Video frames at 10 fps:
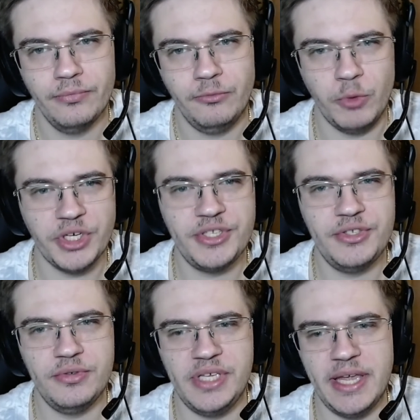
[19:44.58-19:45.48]
Where did
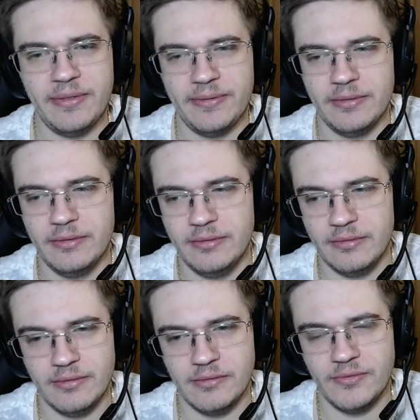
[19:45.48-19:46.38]
you get
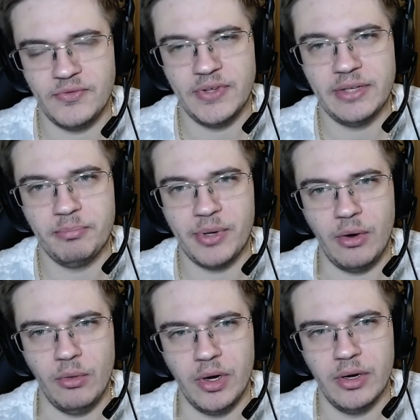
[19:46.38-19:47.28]
that
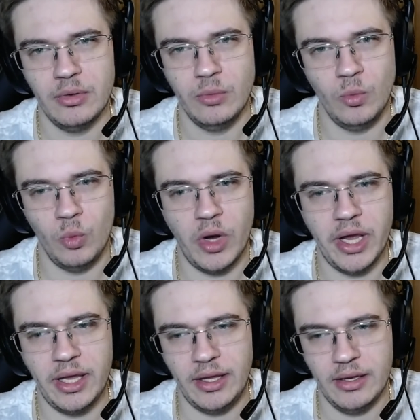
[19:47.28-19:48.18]
power?
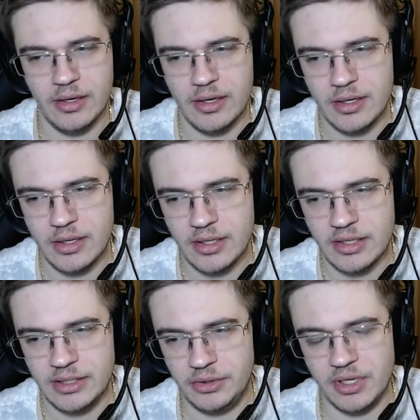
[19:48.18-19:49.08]
Why
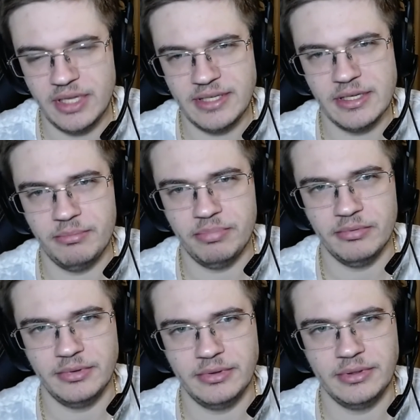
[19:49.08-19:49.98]
you ended up
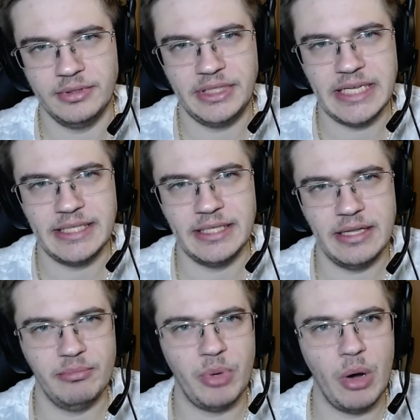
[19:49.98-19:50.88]

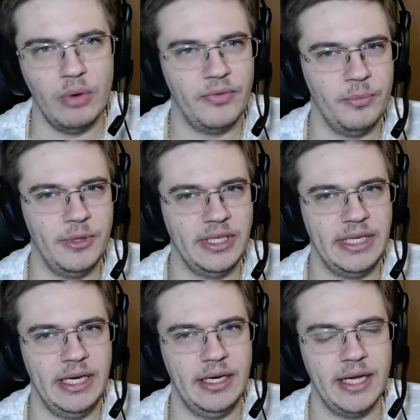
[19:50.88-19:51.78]
getting the power from the
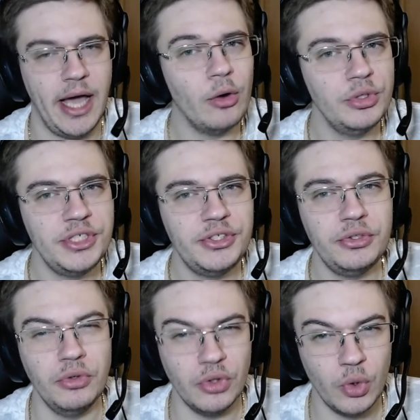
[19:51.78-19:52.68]
king? How did
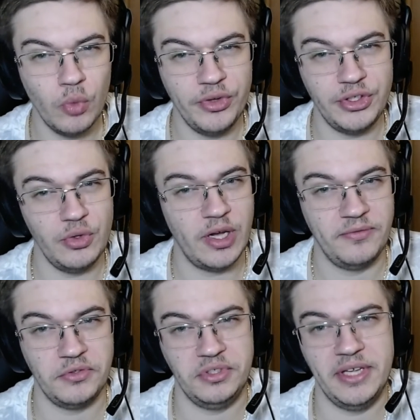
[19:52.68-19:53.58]
you know that you
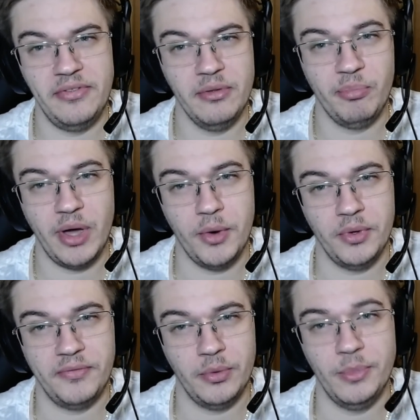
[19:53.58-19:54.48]
have to get the
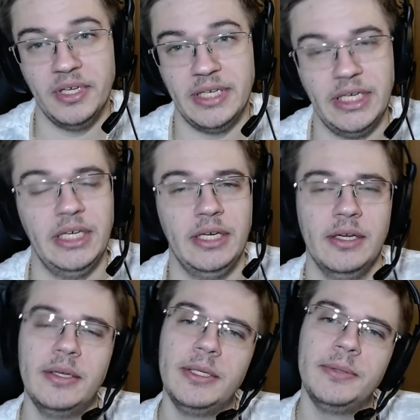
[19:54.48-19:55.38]
power from the king?
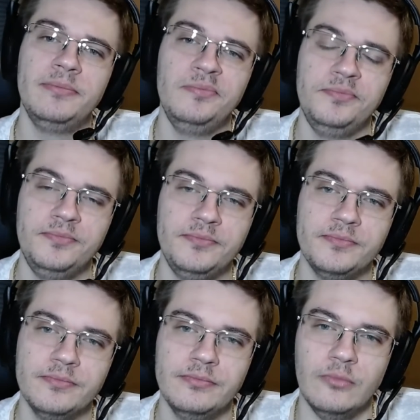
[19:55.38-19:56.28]

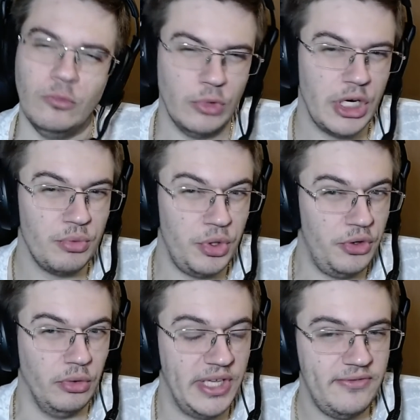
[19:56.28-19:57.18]
Where were
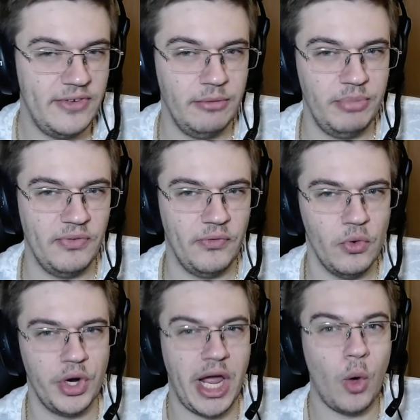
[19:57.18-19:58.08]
you living
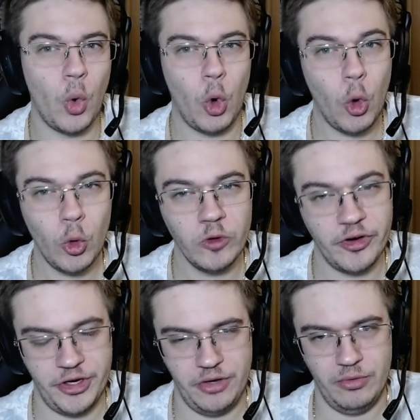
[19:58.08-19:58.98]
before? How old
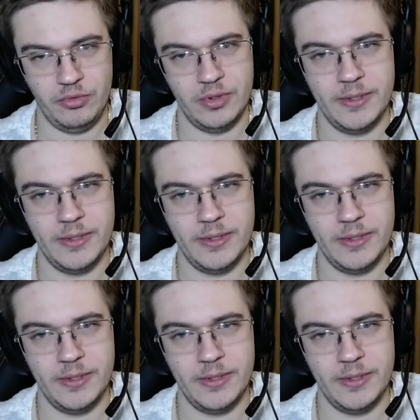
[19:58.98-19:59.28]
are you?